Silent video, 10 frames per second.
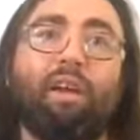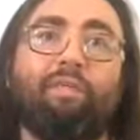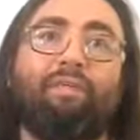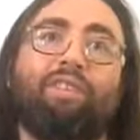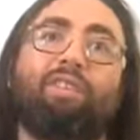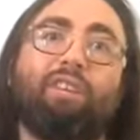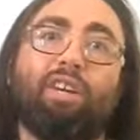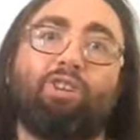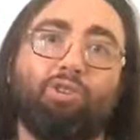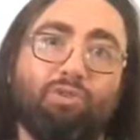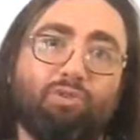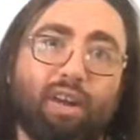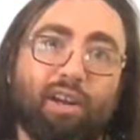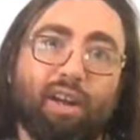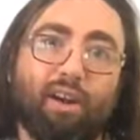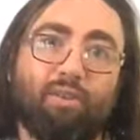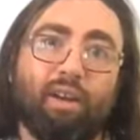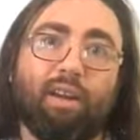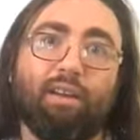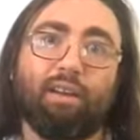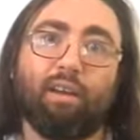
physical issues right now, right?